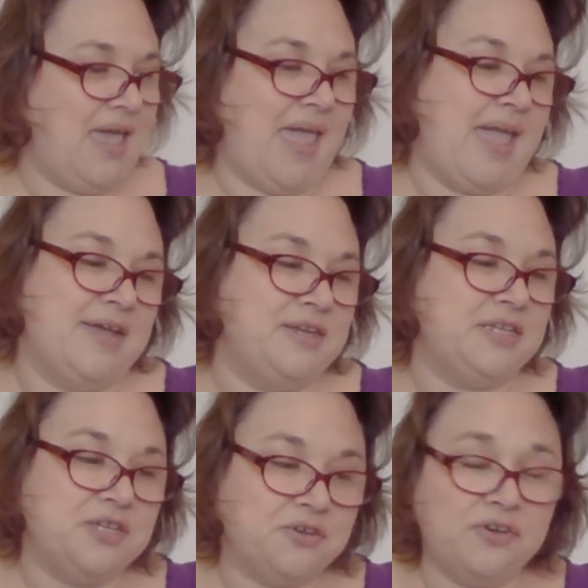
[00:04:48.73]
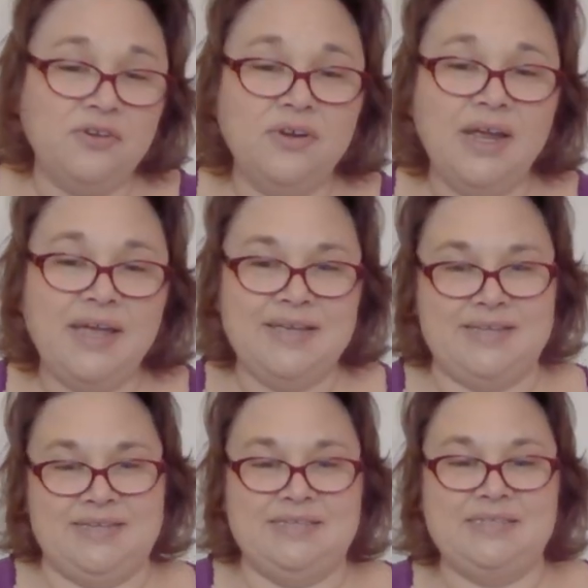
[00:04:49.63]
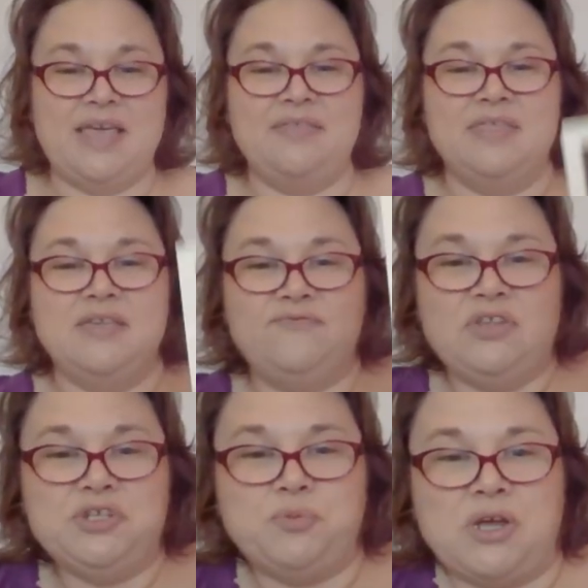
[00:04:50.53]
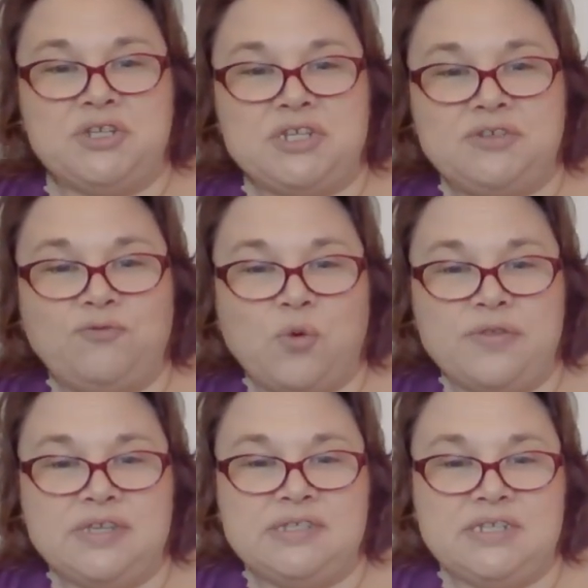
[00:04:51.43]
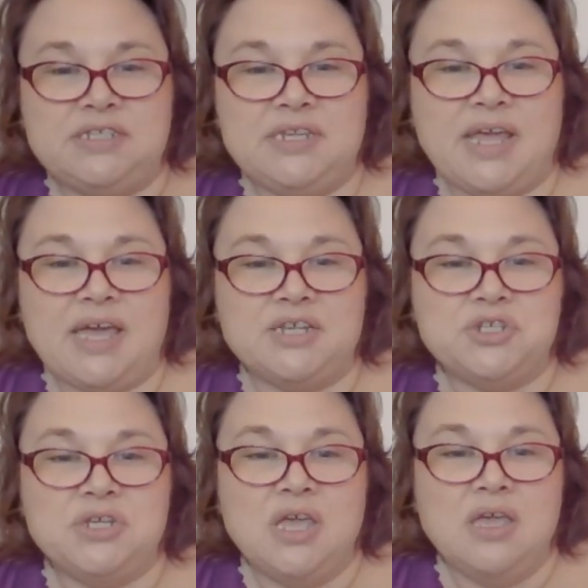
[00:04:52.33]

and here is the finished product for the Stacy Nash